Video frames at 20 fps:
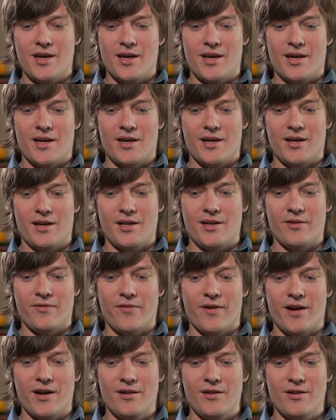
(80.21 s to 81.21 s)
uh, Lei
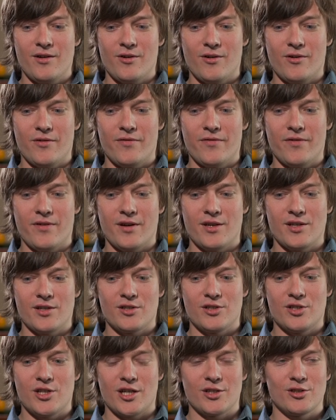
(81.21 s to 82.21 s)
Fan of uh,
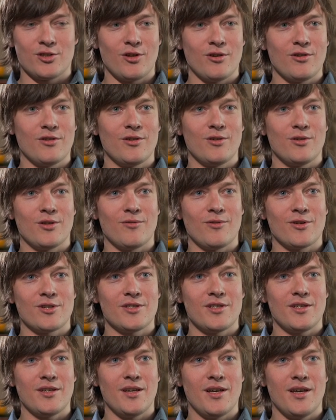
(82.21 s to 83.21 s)
Jiao Tong
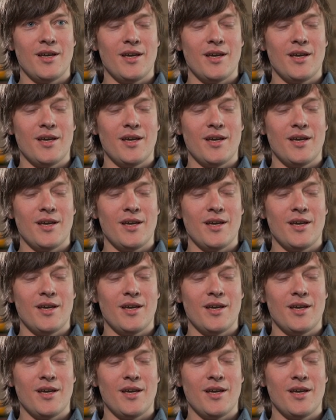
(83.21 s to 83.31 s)
University